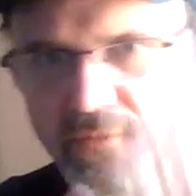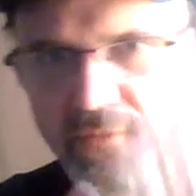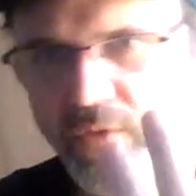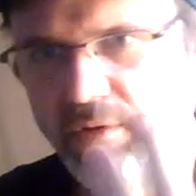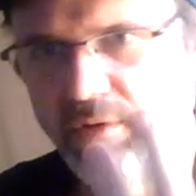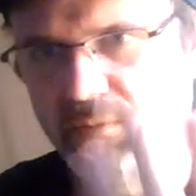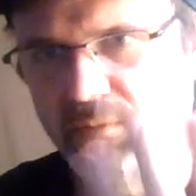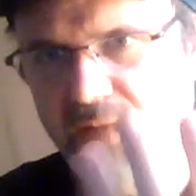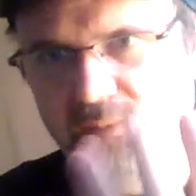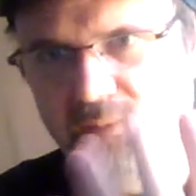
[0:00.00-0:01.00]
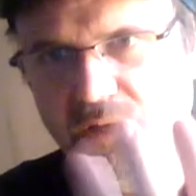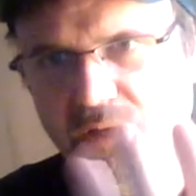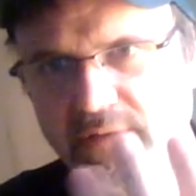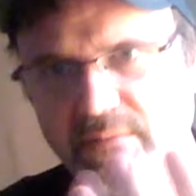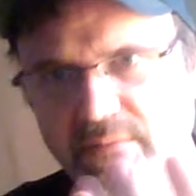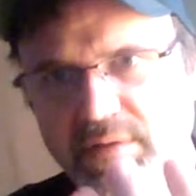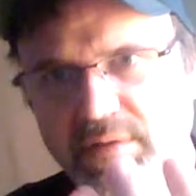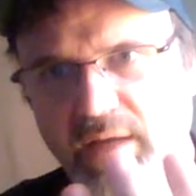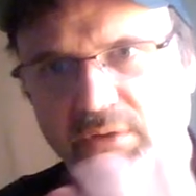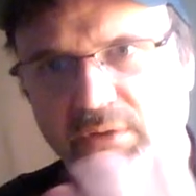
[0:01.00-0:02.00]
Four of them damn customs
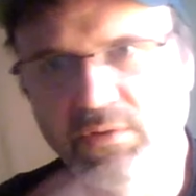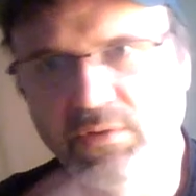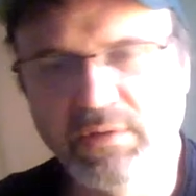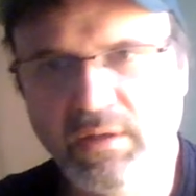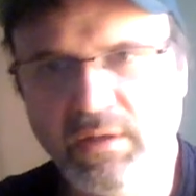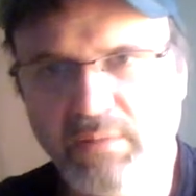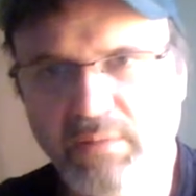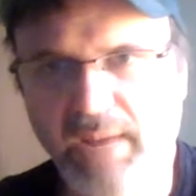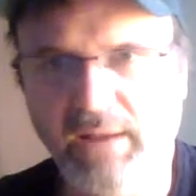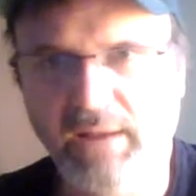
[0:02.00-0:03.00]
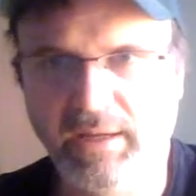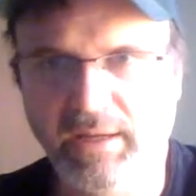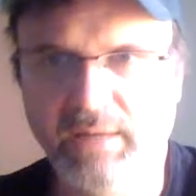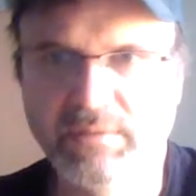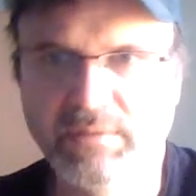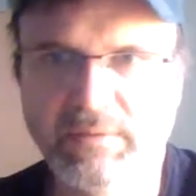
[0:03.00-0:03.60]
on those Bally games.